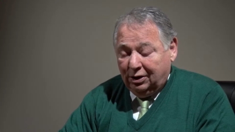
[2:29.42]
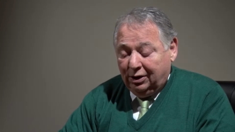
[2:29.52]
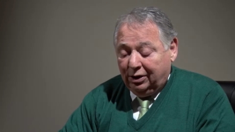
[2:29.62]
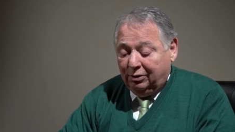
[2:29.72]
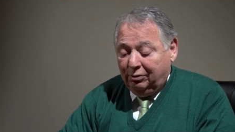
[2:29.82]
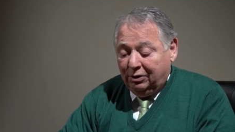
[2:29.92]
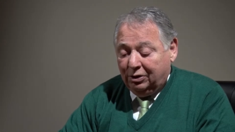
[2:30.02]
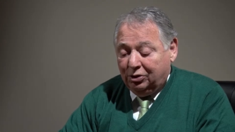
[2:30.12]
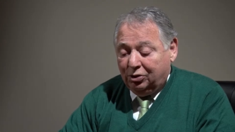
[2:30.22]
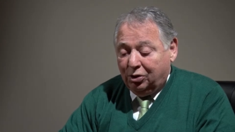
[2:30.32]
They can
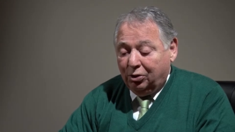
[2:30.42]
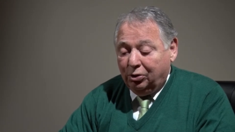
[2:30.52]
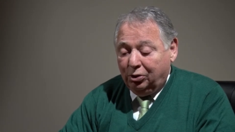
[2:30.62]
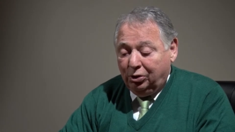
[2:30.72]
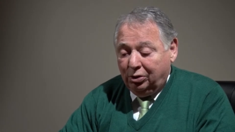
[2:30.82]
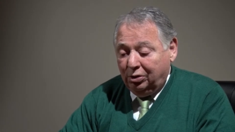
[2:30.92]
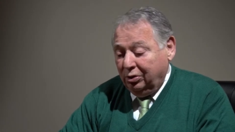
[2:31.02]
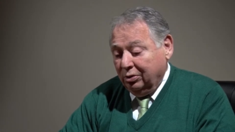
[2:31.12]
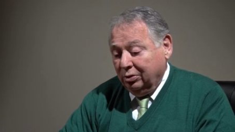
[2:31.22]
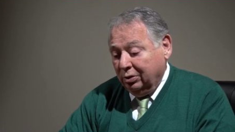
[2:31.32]
turn
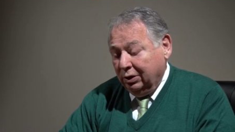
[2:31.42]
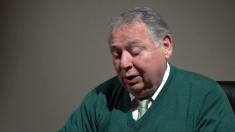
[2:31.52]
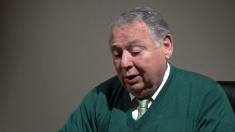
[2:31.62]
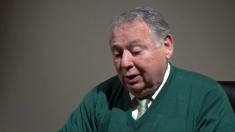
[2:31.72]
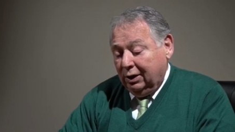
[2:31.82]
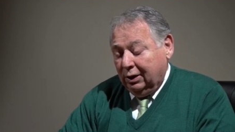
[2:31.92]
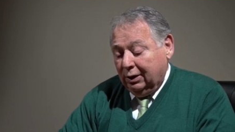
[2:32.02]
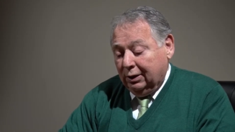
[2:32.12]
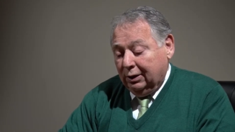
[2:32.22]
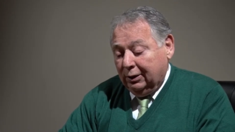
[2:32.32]
your
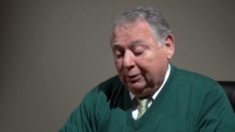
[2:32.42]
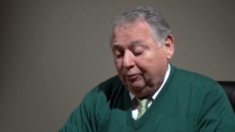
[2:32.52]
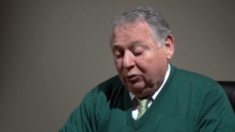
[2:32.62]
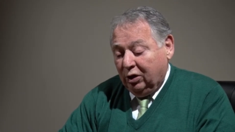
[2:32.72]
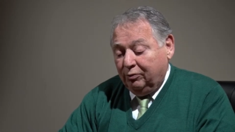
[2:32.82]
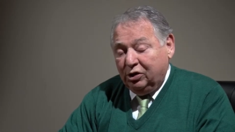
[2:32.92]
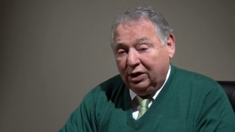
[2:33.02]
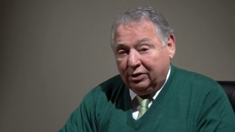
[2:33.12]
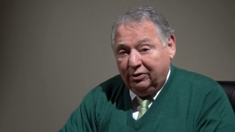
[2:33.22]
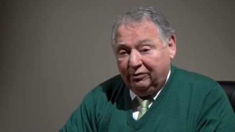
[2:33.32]
uh,
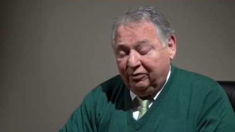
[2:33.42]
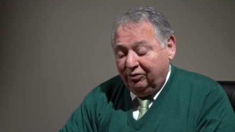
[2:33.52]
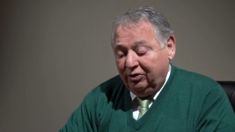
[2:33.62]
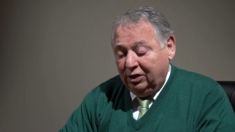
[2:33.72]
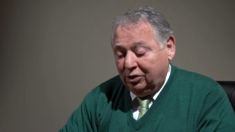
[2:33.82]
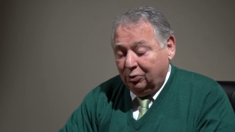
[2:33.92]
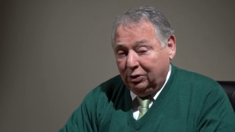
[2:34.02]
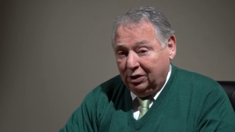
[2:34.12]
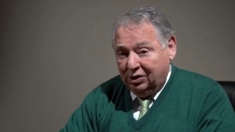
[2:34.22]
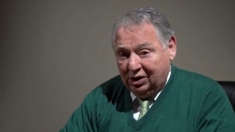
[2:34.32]
objective into
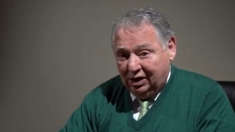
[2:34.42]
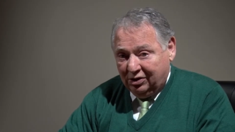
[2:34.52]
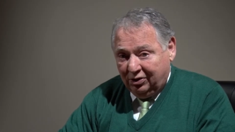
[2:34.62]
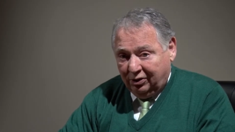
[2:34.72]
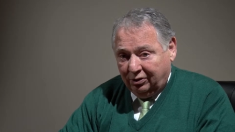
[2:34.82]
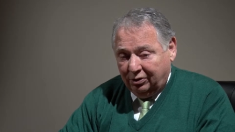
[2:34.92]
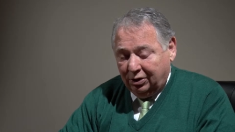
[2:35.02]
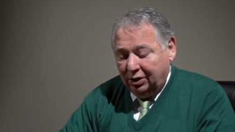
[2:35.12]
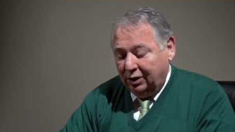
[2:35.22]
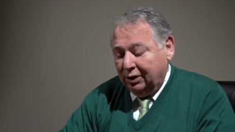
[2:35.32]
a disaster.
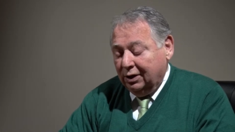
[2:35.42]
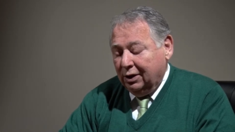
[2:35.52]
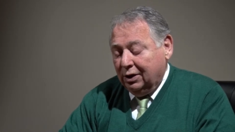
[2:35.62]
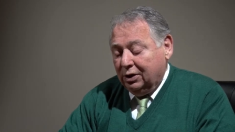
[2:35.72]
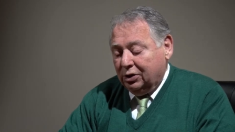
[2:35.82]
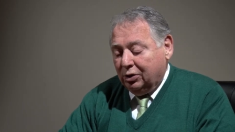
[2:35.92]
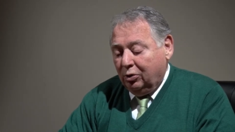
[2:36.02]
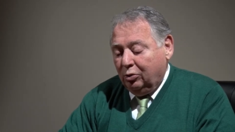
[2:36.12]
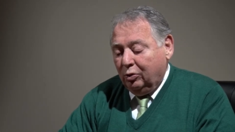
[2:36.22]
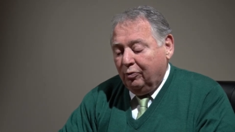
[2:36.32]
Right?
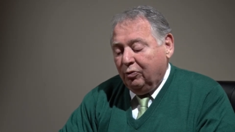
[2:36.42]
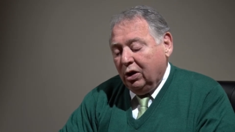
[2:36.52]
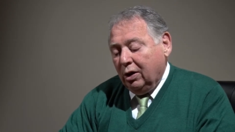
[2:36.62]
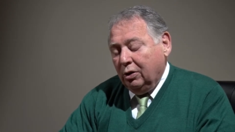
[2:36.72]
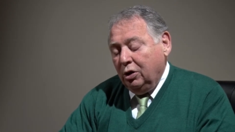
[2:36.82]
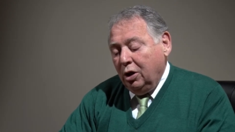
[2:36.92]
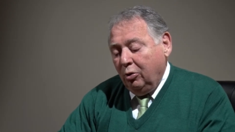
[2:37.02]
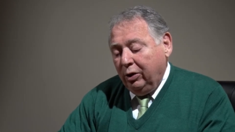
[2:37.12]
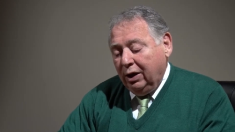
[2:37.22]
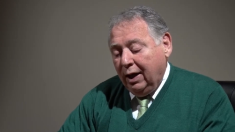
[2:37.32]
So
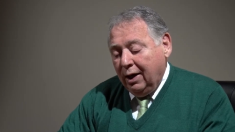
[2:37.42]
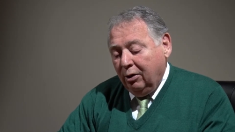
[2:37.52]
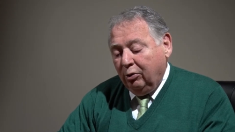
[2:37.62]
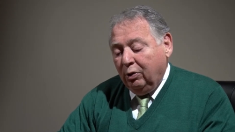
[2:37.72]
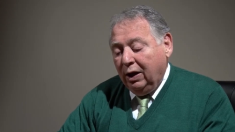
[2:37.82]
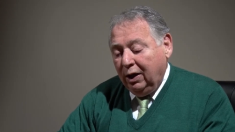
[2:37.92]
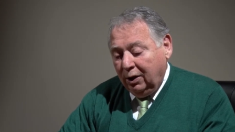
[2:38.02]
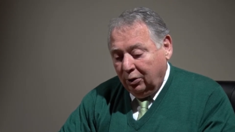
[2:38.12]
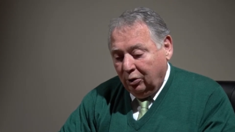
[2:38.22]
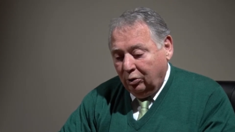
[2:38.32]
knowing how to
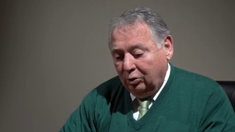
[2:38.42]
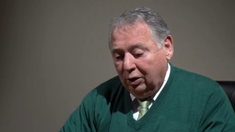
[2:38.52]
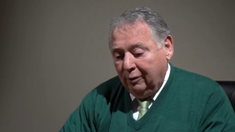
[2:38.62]
handle